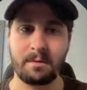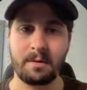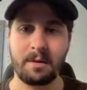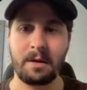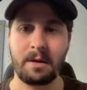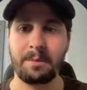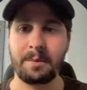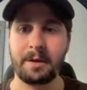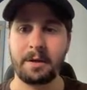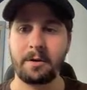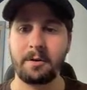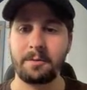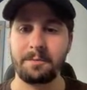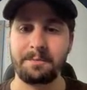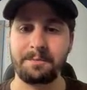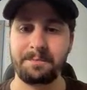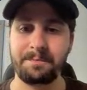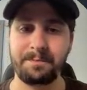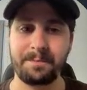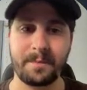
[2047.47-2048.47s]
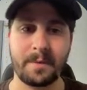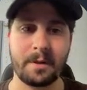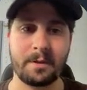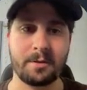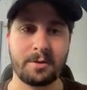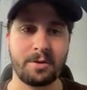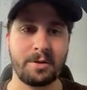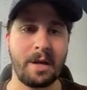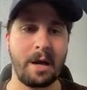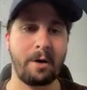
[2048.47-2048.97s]
There we go.
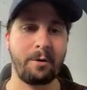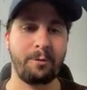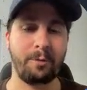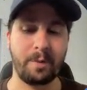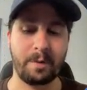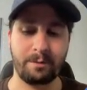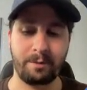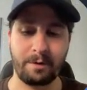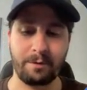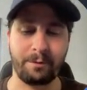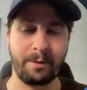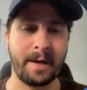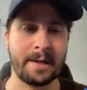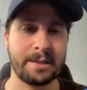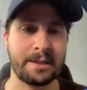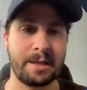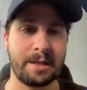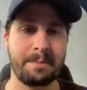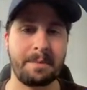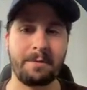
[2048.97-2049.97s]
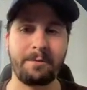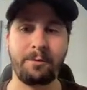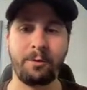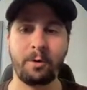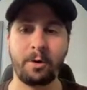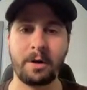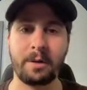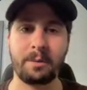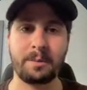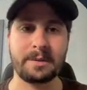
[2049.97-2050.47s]
So now if we refresh it,
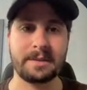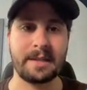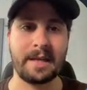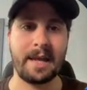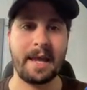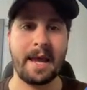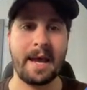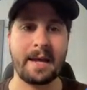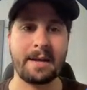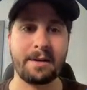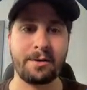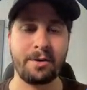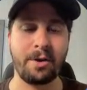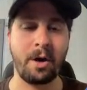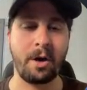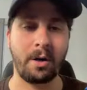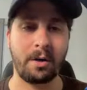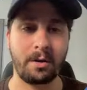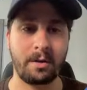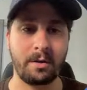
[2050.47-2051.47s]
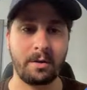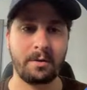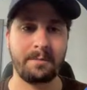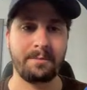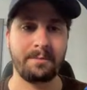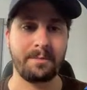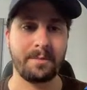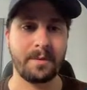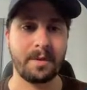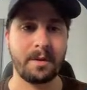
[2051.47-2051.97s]
before it would say add null,
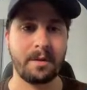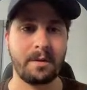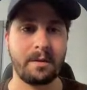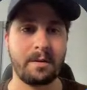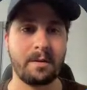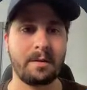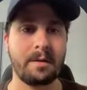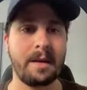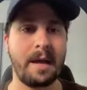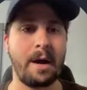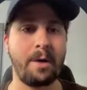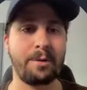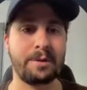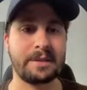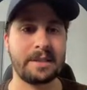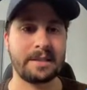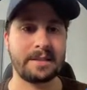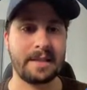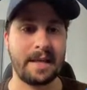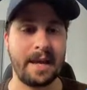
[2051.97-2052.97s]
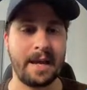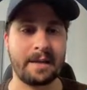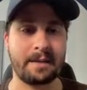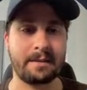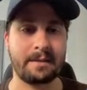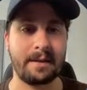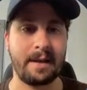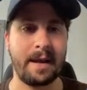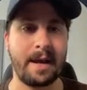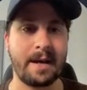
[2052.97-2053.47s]
now it says
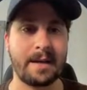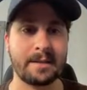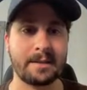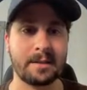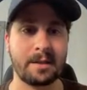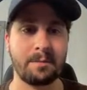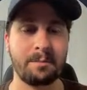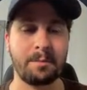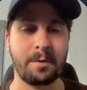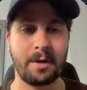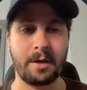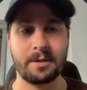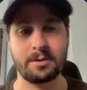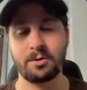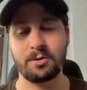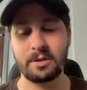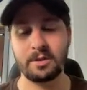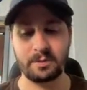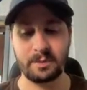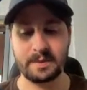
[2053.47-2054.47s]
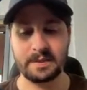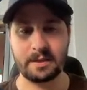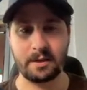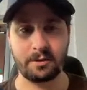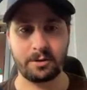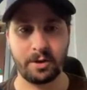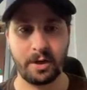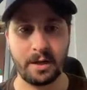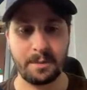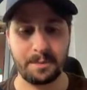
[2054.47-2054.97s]
add task. But as soon as we
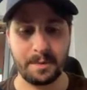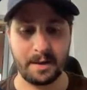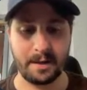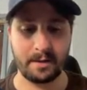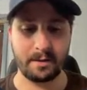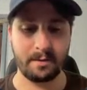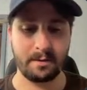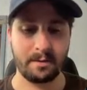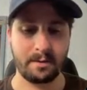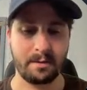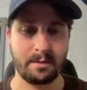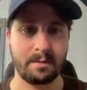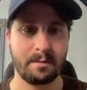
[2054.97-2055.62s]
start typing,